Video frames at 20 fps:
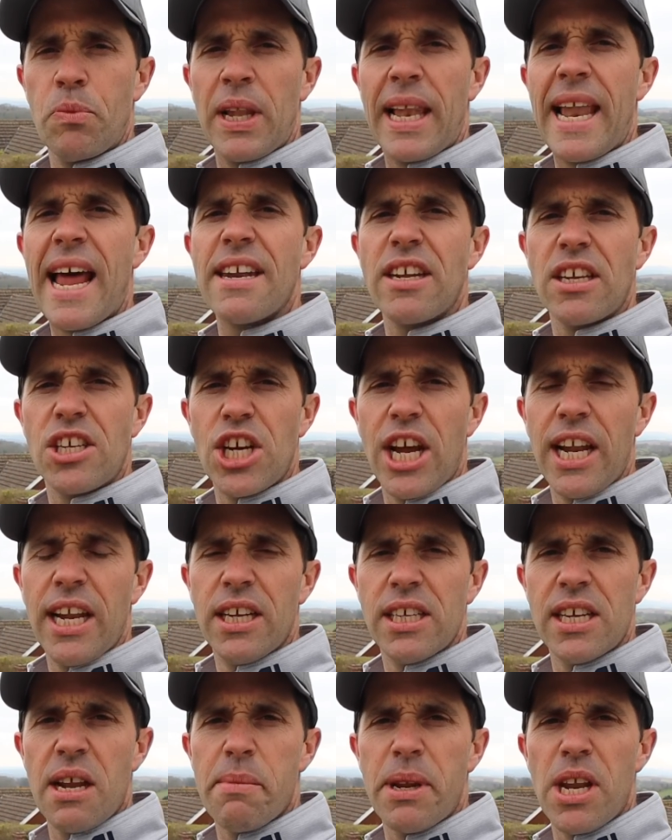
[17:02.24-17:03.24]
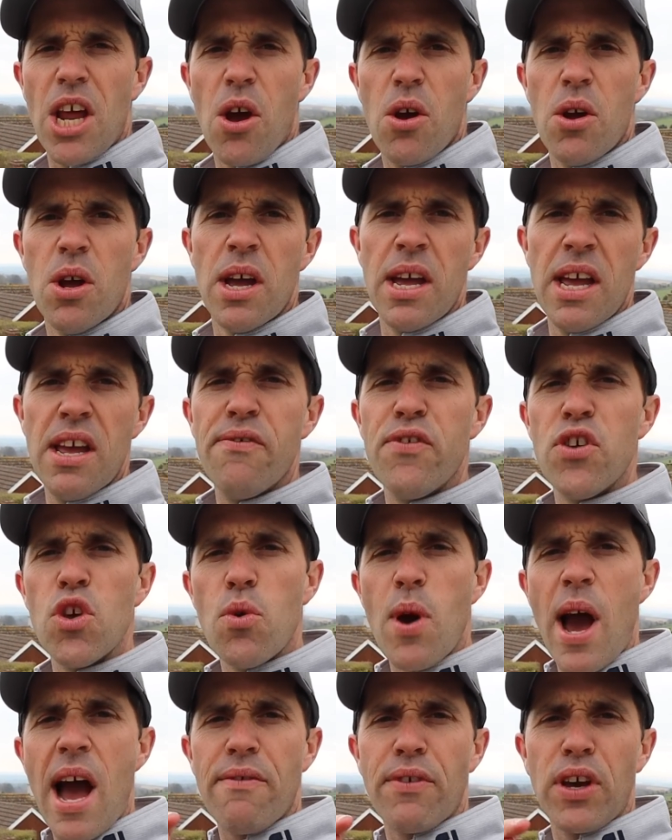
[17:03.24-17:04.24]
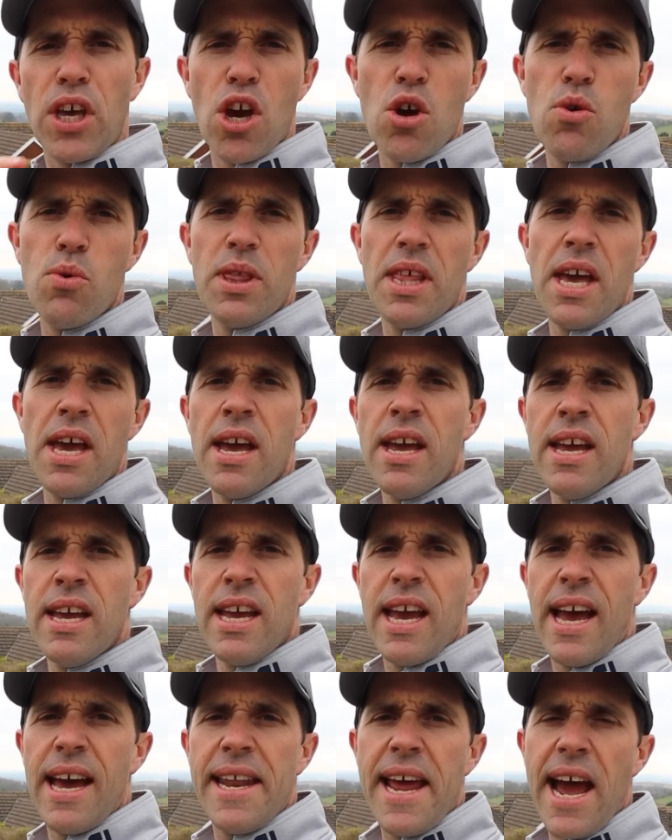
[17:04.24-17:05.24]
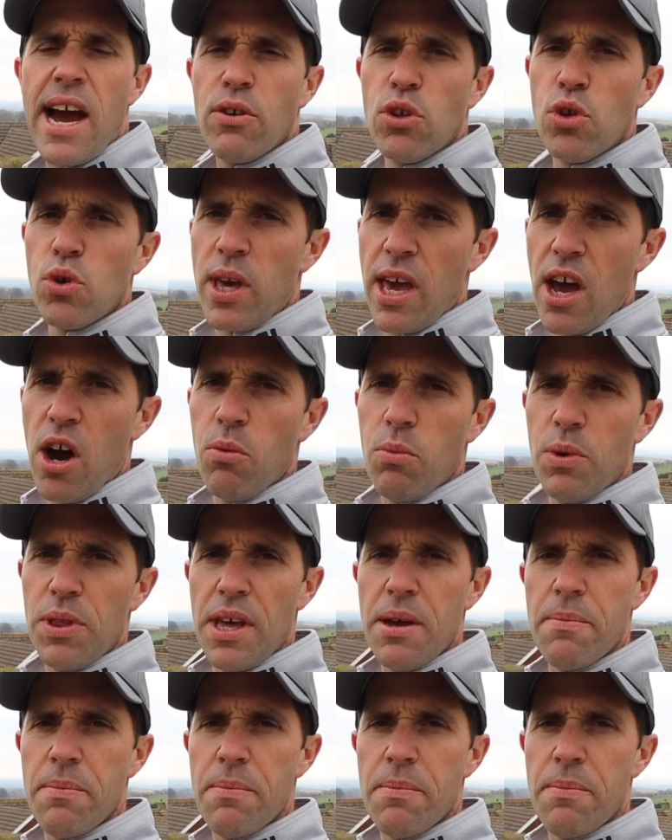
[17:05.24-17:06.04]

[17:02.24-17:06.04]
ladder challenge. Let me know if you have a go with it and how you get on with